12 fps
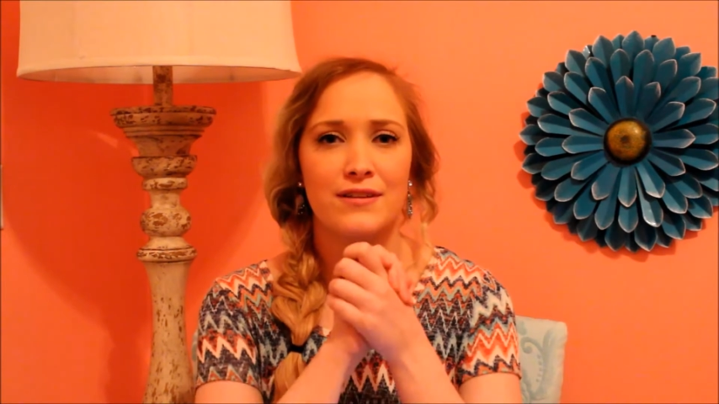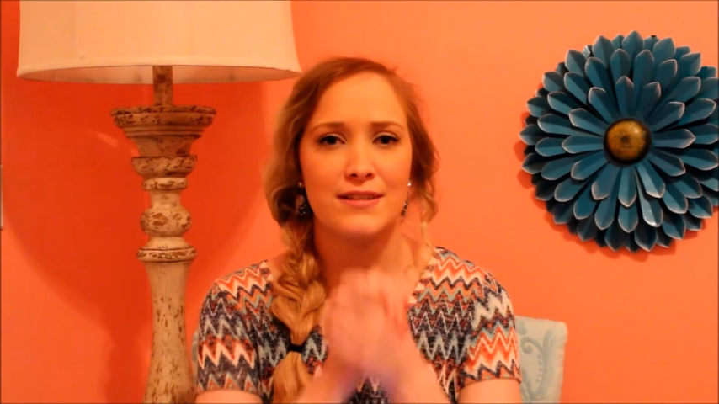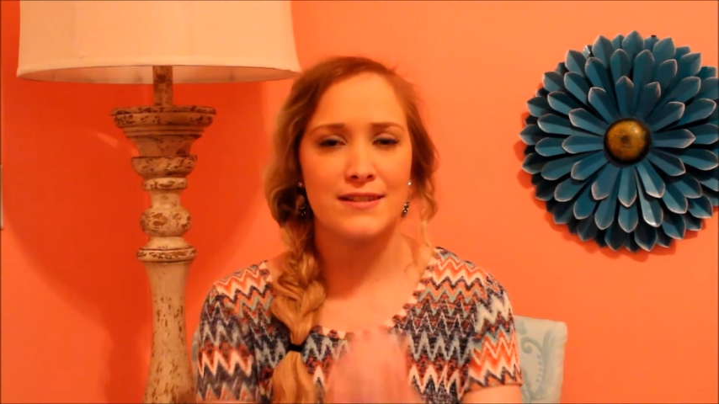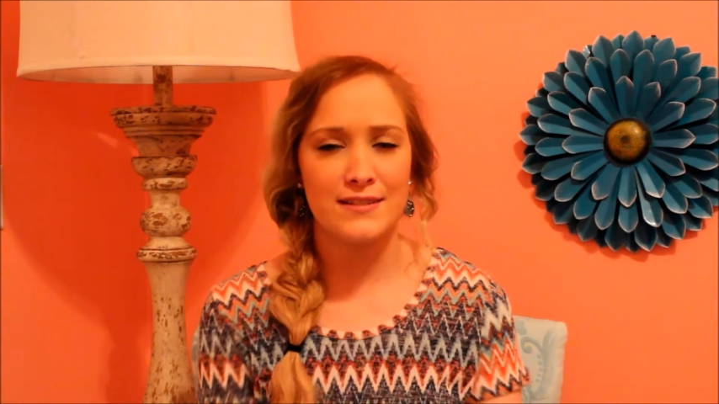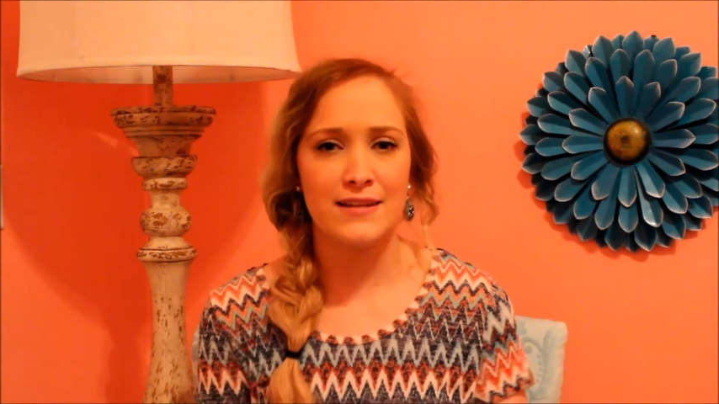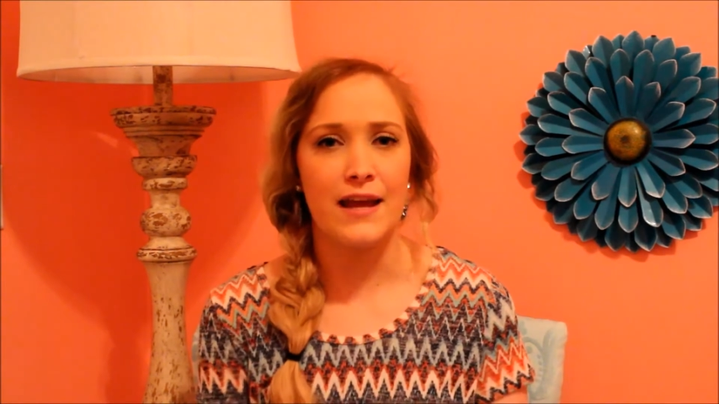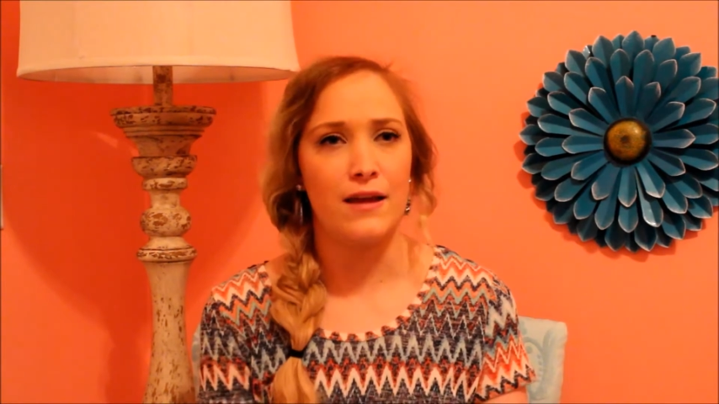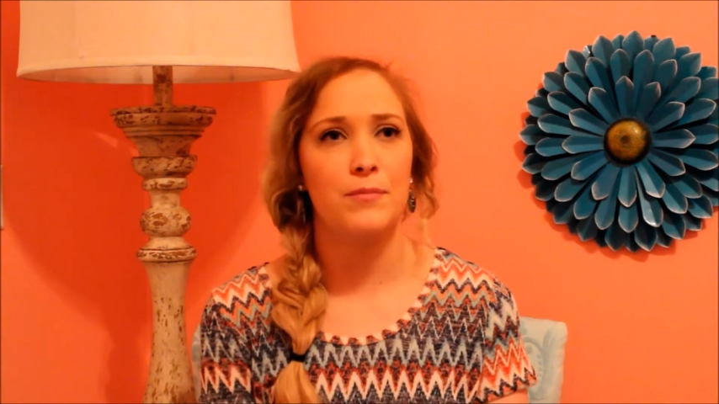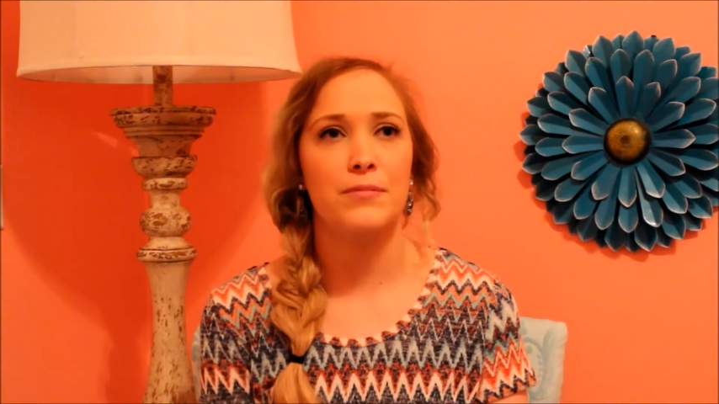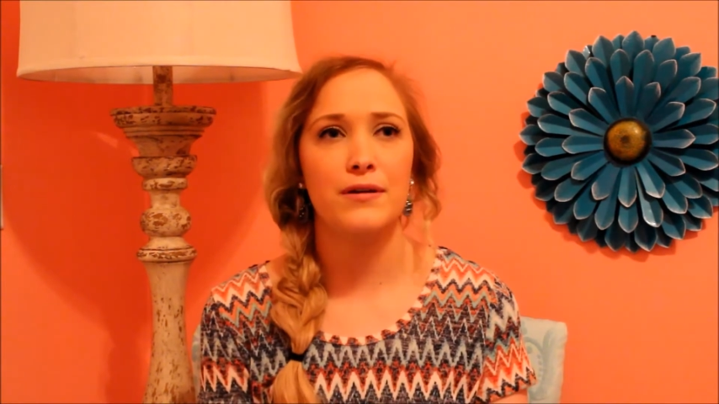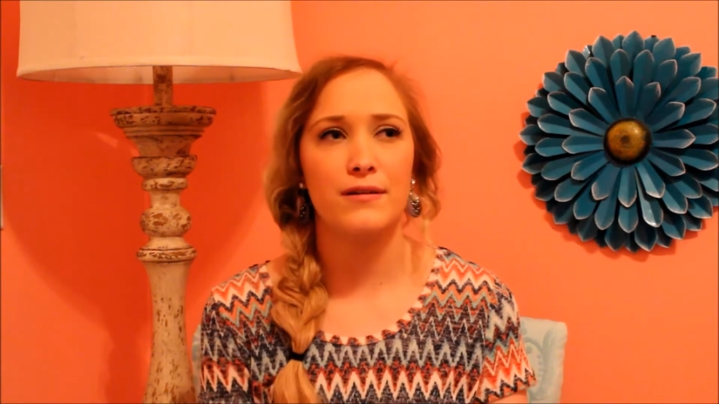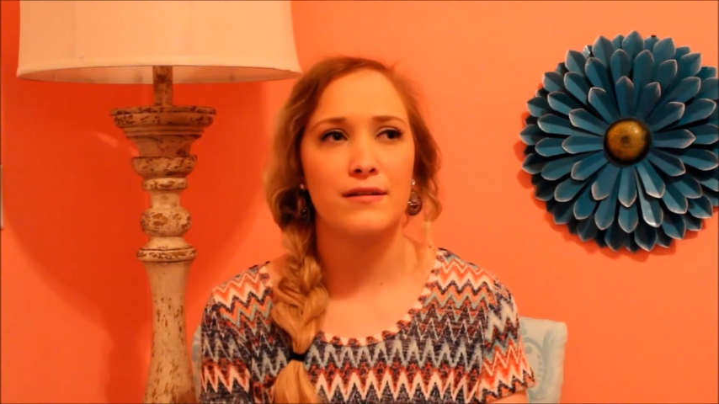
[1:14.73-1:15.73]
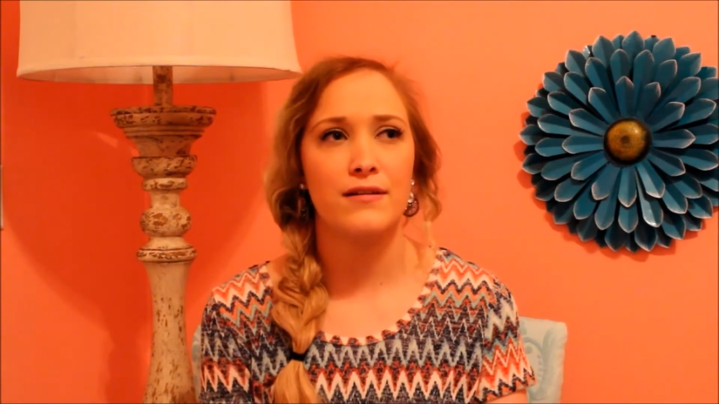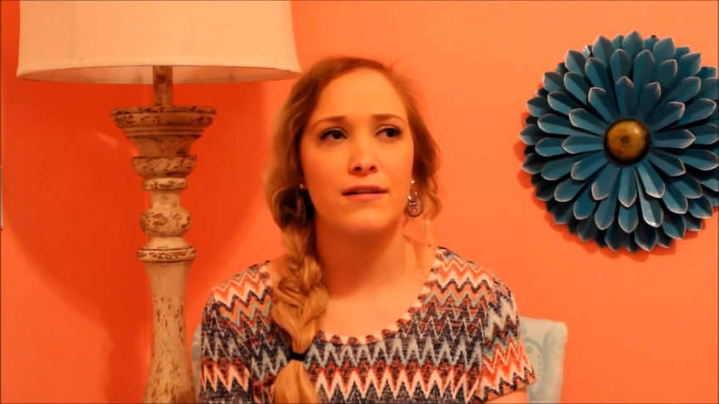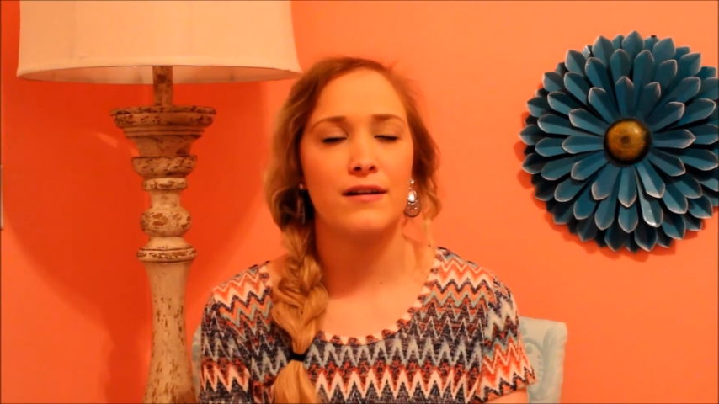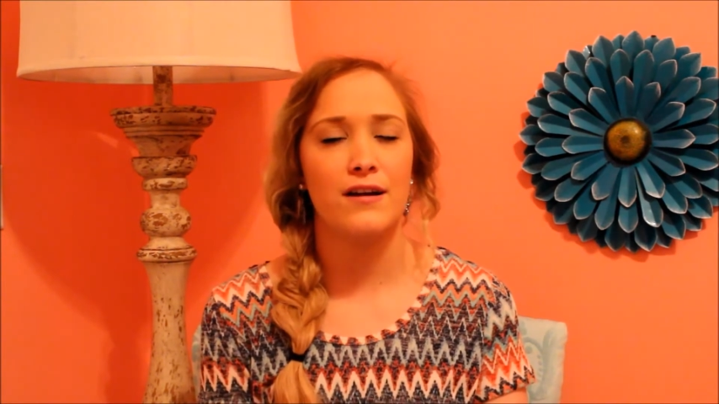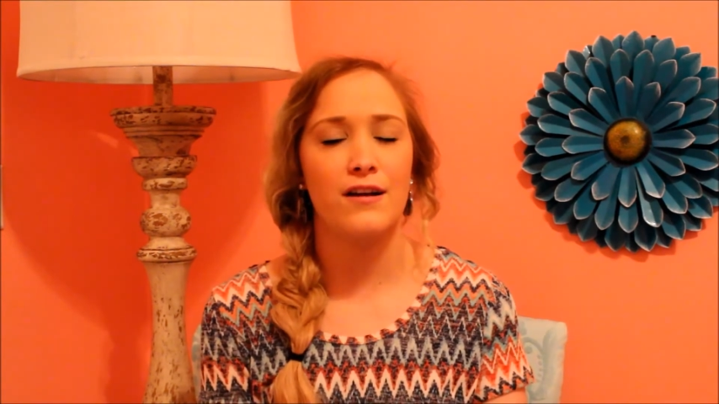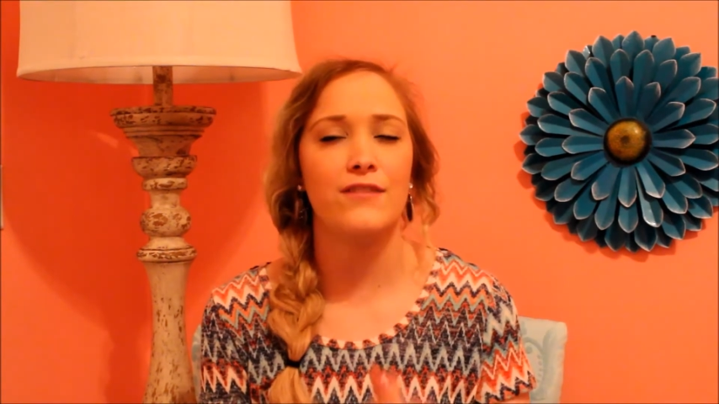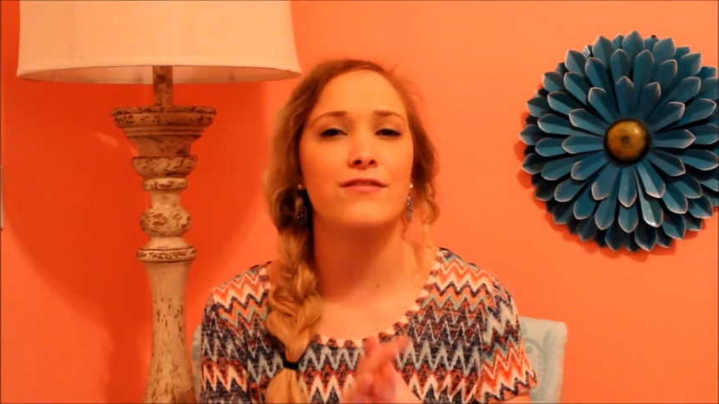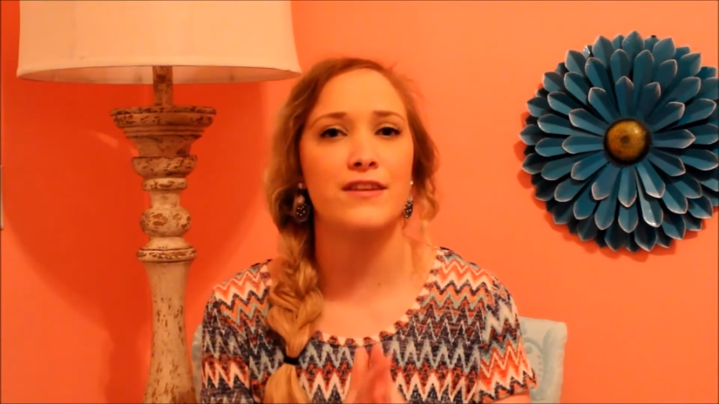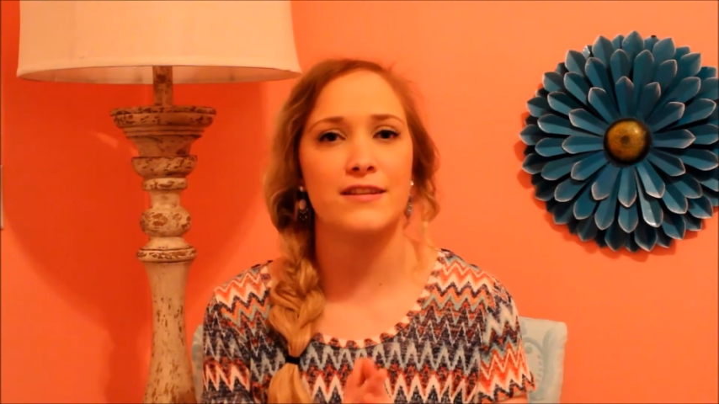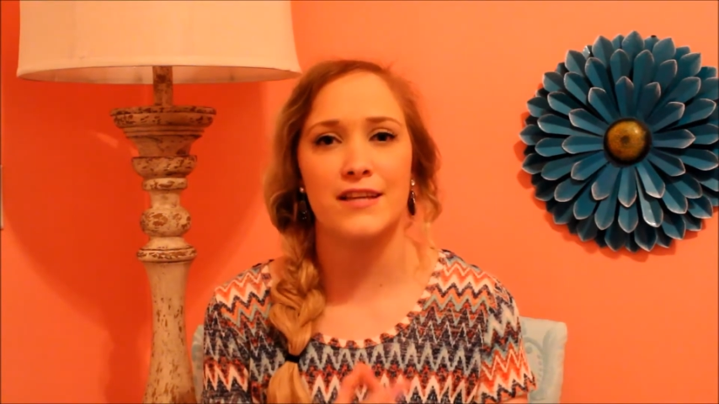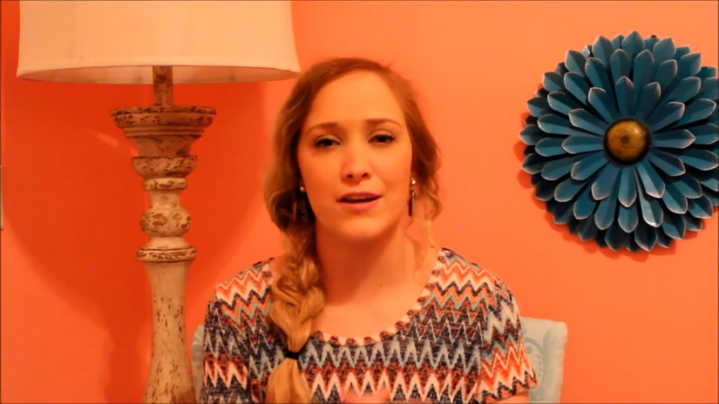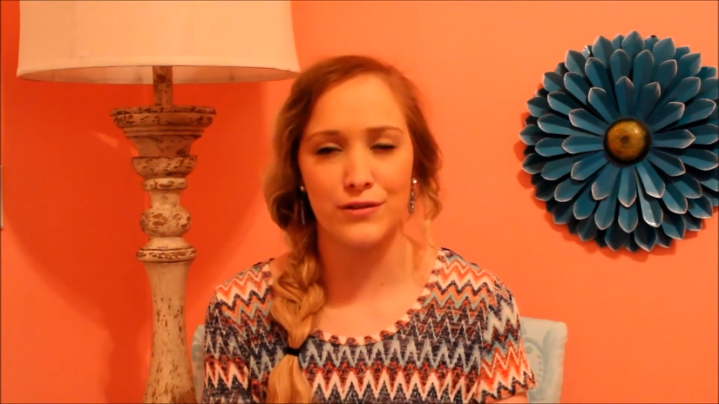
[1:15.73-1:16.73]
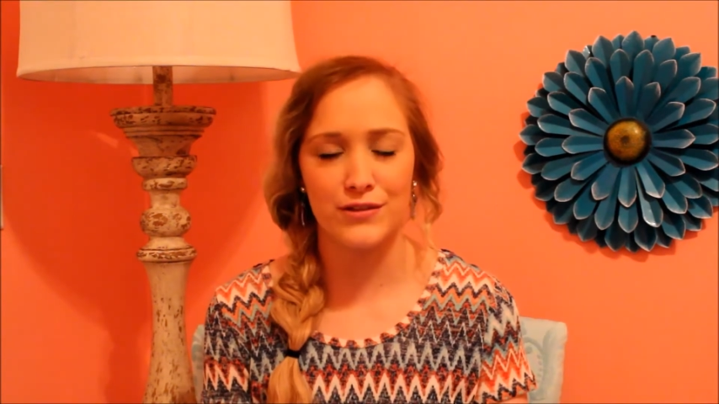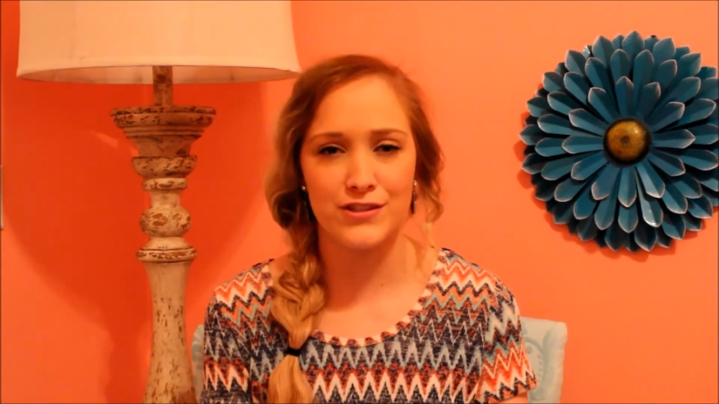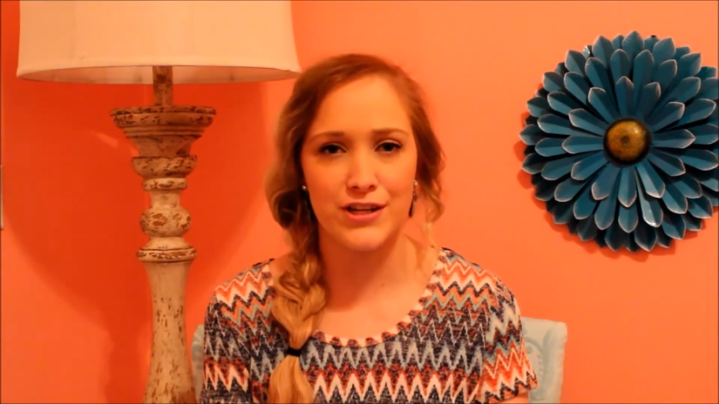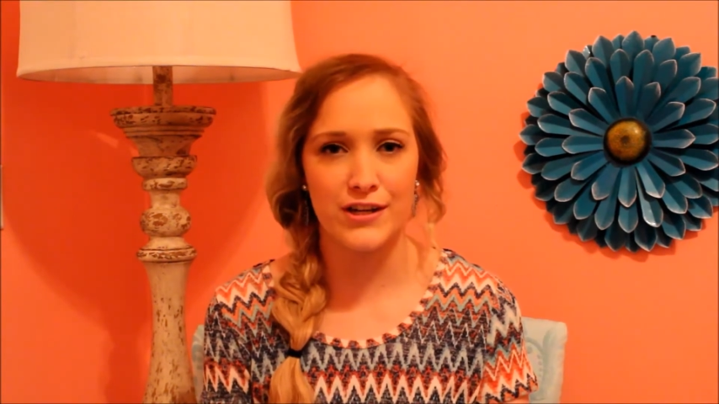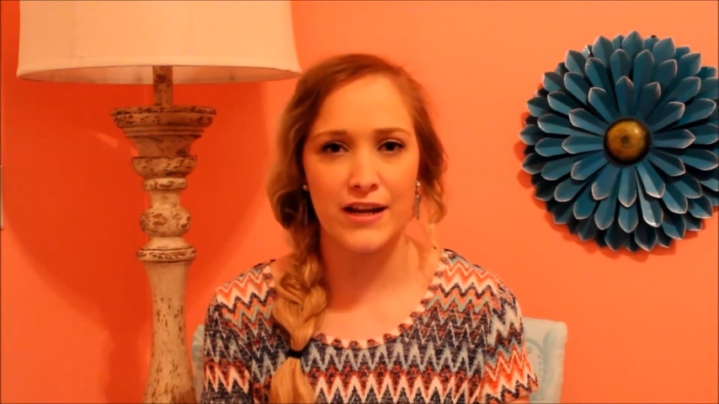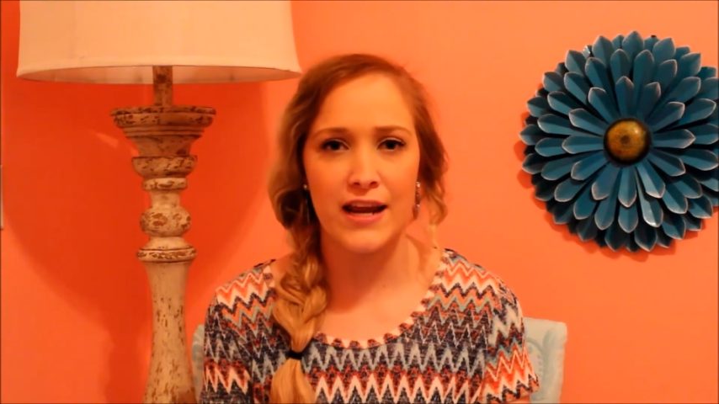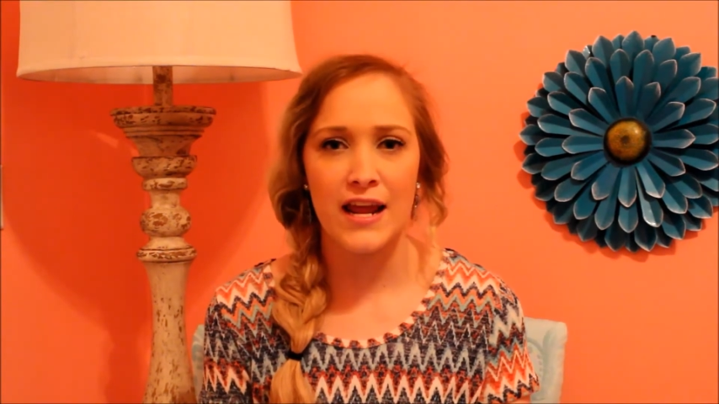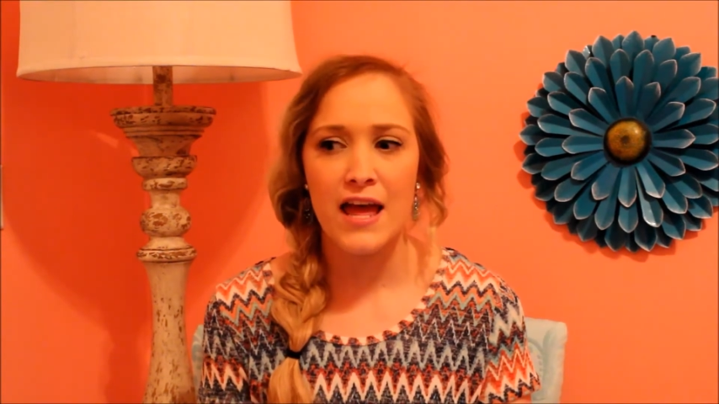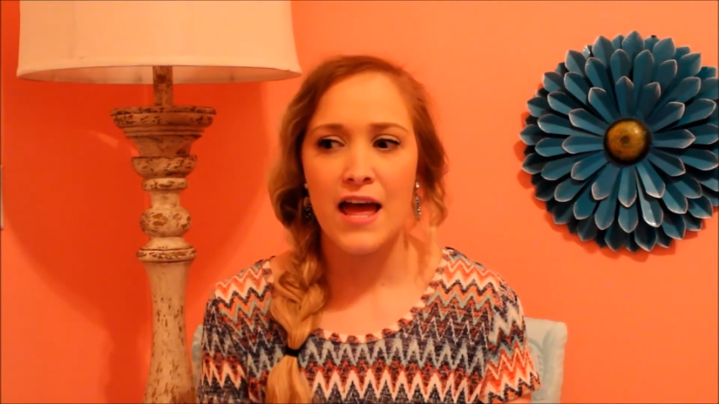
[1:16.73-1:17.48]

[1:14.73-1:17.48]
step of this health journey.